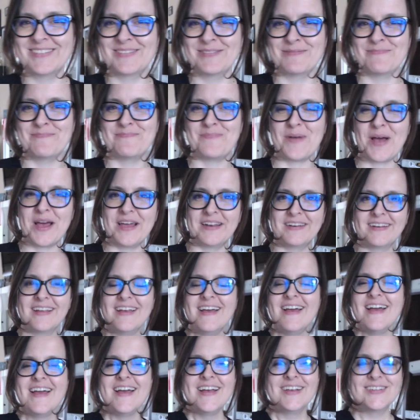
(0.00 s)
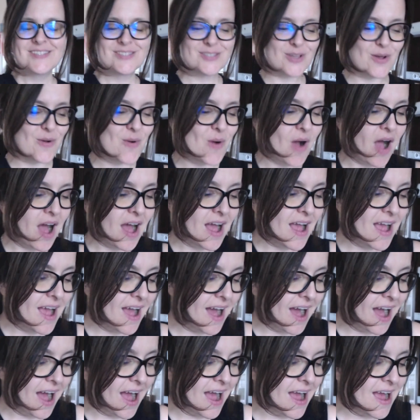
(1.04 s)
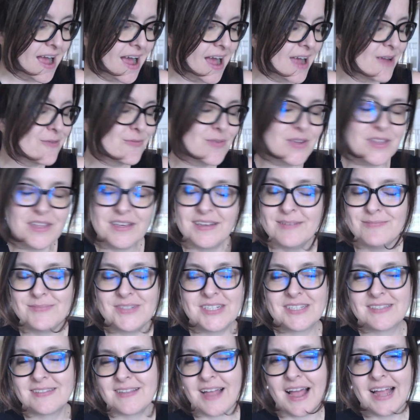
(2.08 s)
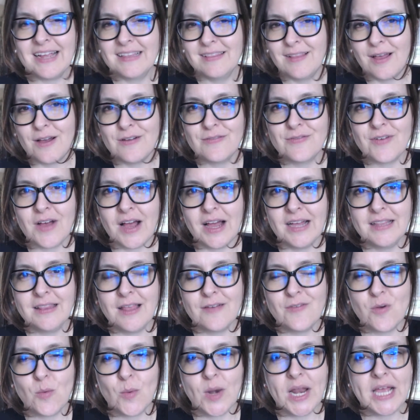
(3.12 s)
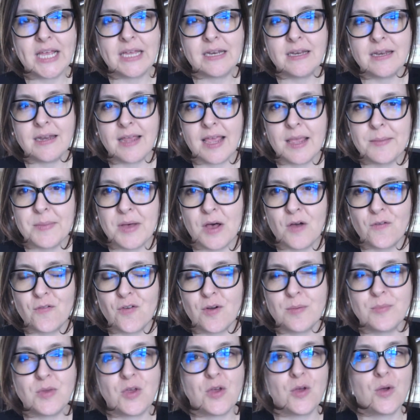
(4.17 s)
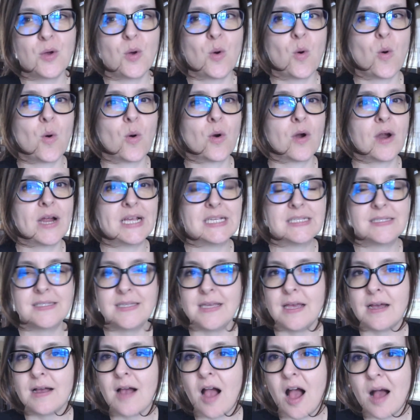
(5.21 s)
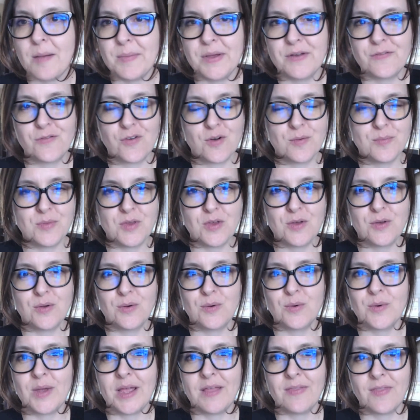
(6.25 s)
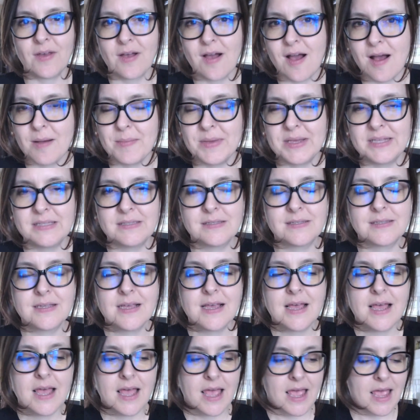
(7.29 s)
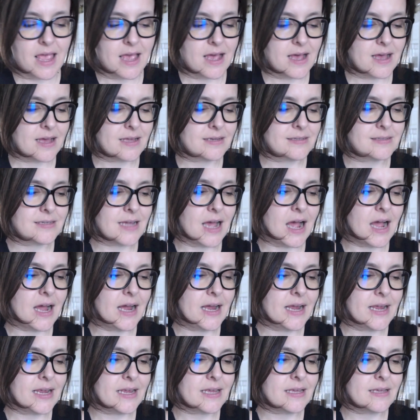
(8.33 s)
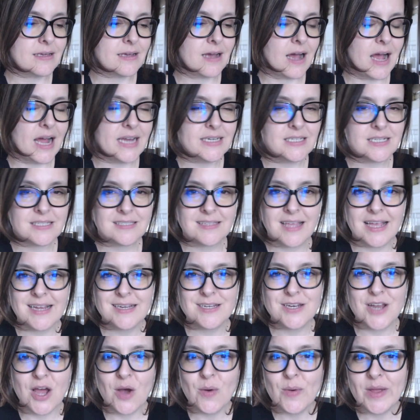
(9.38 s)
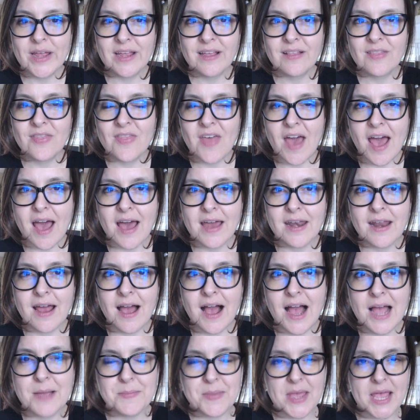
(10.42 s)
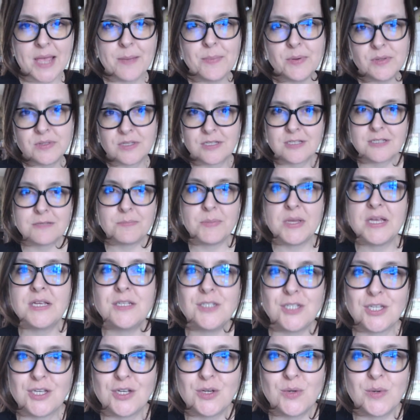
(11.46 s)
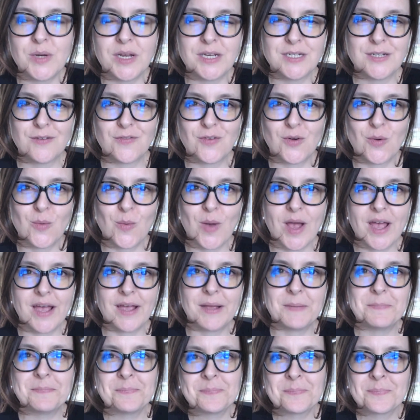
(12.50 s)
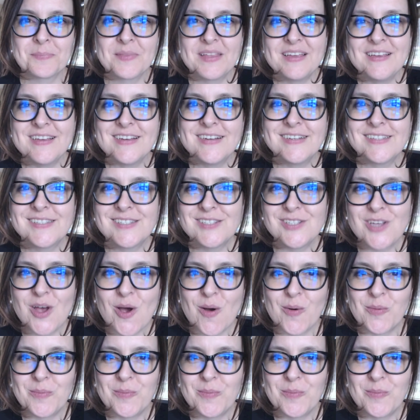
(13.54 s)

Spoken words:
But so I really am just, I love it when I get an email from you or I see a comment from you in the comments, and I just like knowing that I'm able to speak to you in a different way. So